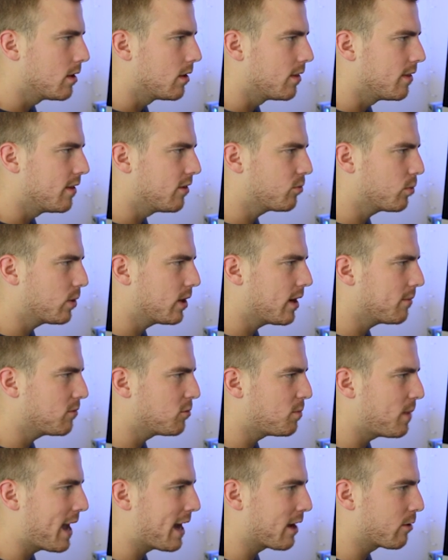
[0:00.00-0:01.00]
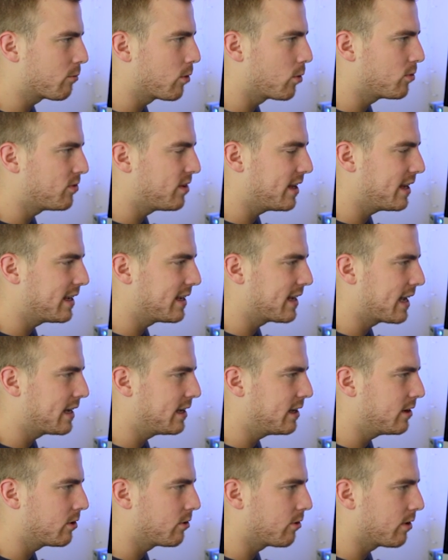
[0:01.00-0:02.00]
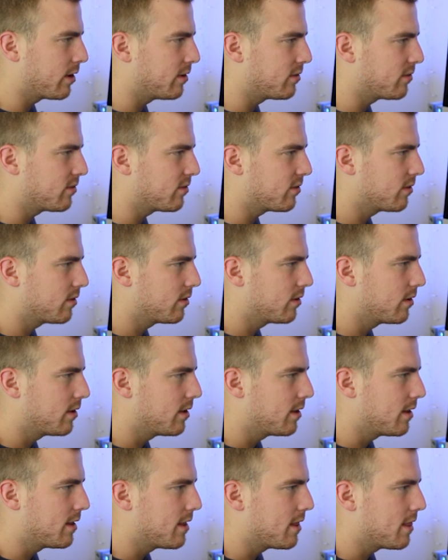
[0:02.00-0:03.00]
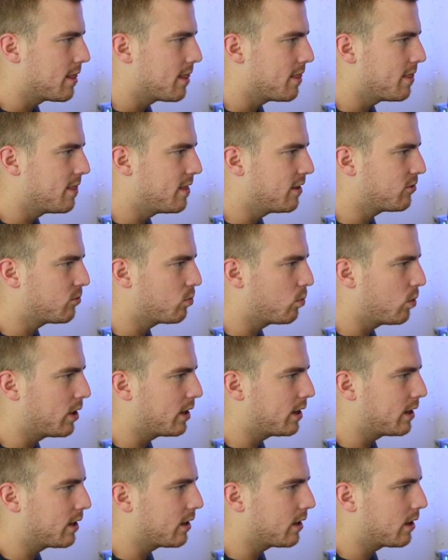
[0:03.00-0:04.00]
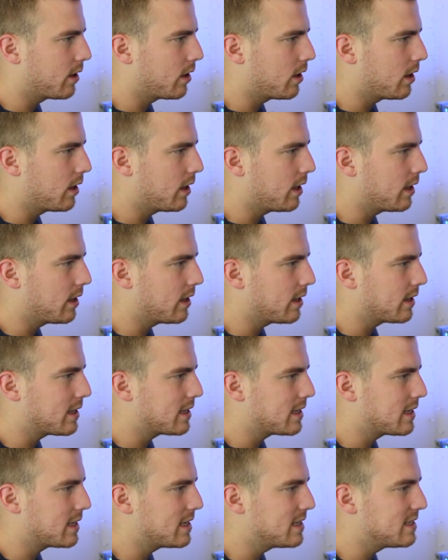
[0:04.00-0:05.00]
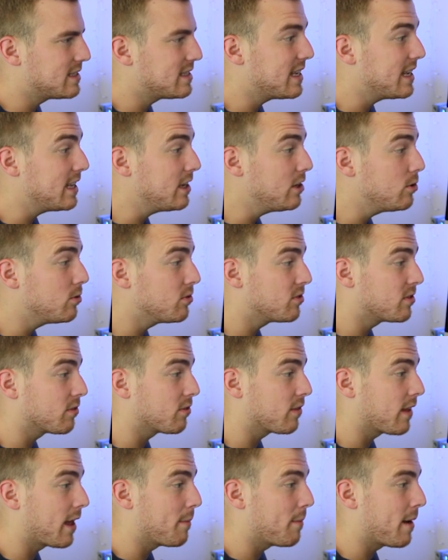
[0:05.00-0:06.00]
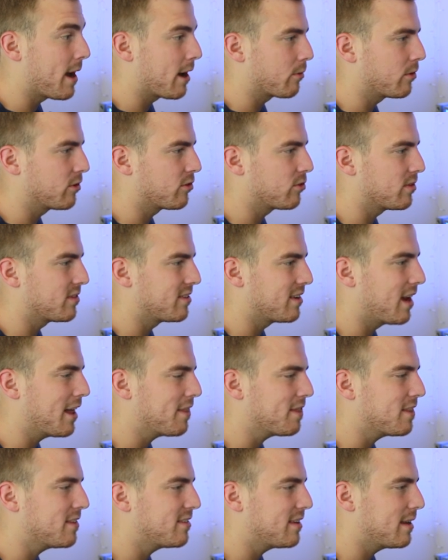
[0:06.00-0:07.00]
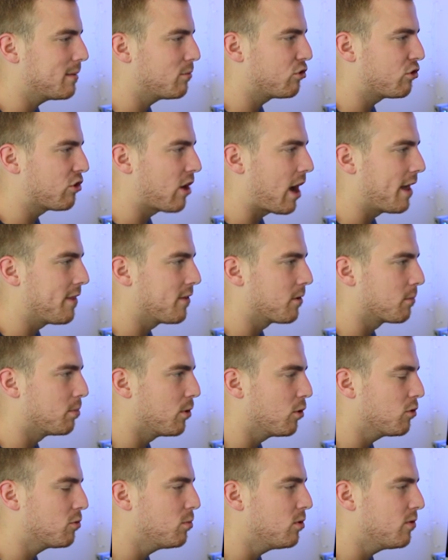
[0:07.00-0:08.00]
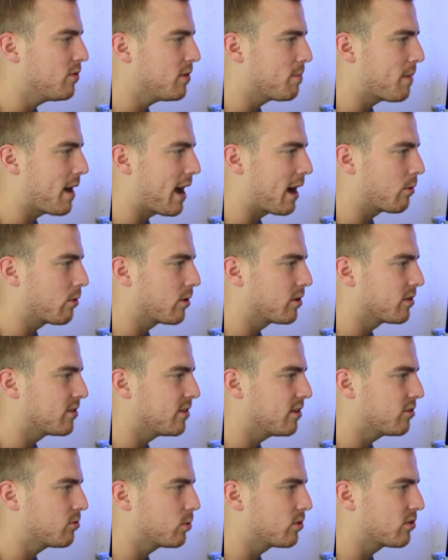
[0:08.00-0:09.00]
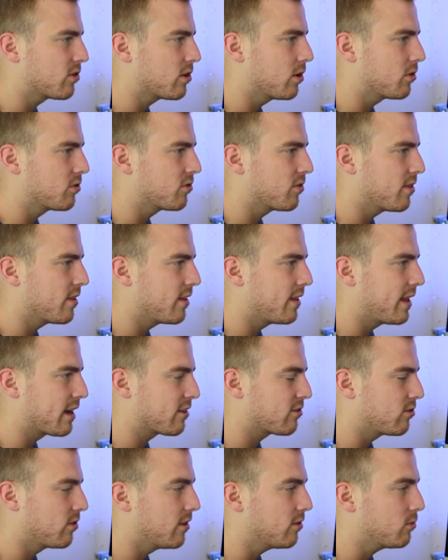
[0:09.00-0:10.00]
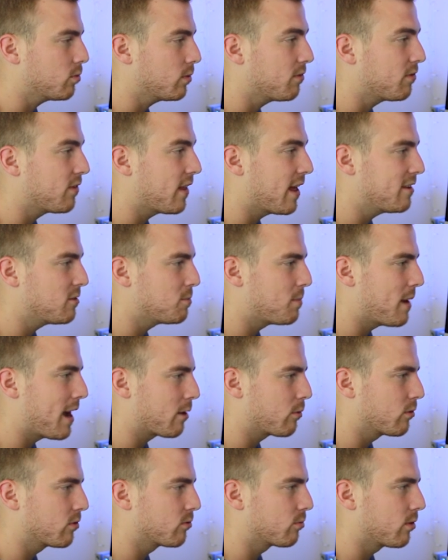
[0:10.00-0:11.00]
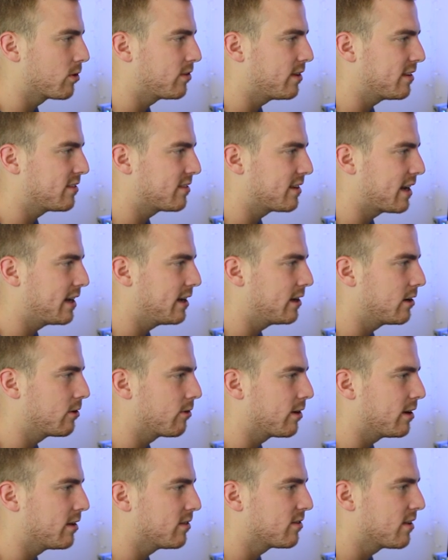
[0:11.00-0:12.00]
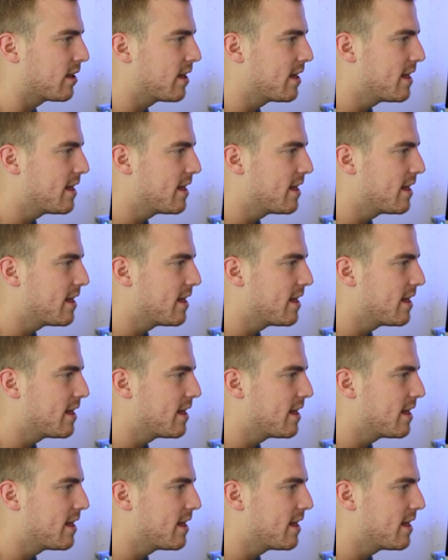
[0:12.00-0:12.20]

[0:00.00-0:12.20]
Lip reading: This one comes back rotating 90 degrees. This one continues to fly backwards. So it's not the same shot. They're both moving backwards. This one's closer than the next. So this one flies backwards, rotates 90 degrees.